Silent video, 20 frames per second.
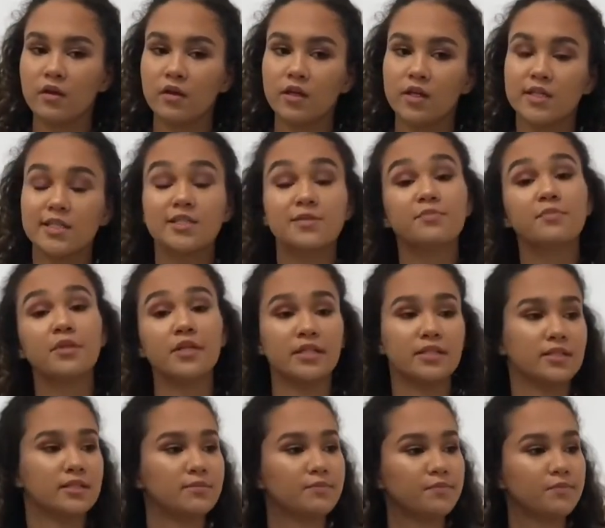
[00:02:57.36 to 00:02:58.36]
Split,
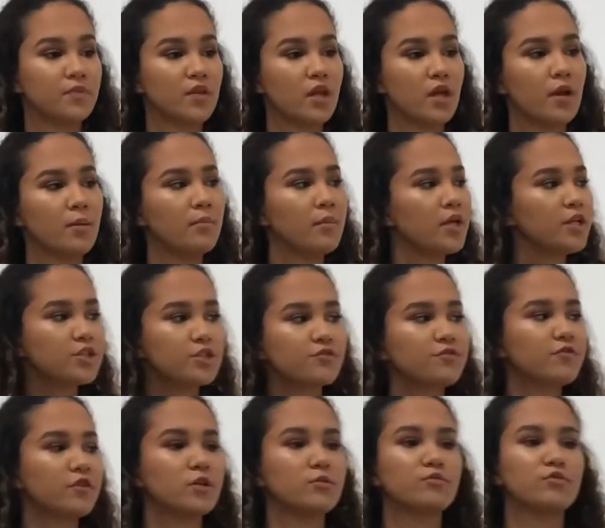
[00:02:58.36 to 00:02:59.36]
a major
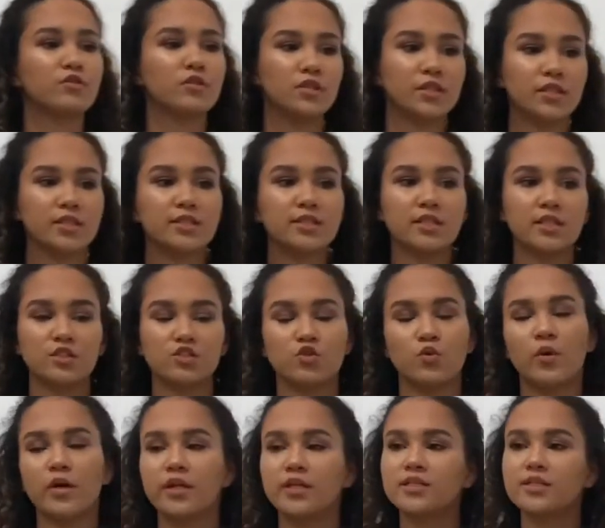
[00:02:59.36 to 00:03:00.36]
film released in
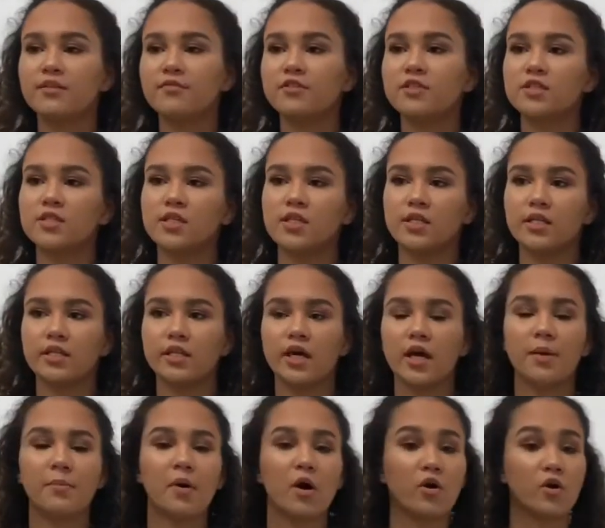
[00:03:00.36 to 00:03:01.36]
2017
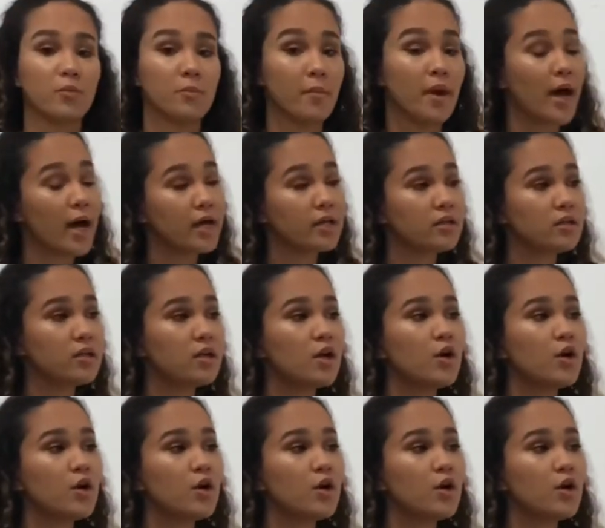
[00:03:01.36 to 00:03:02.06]
about a man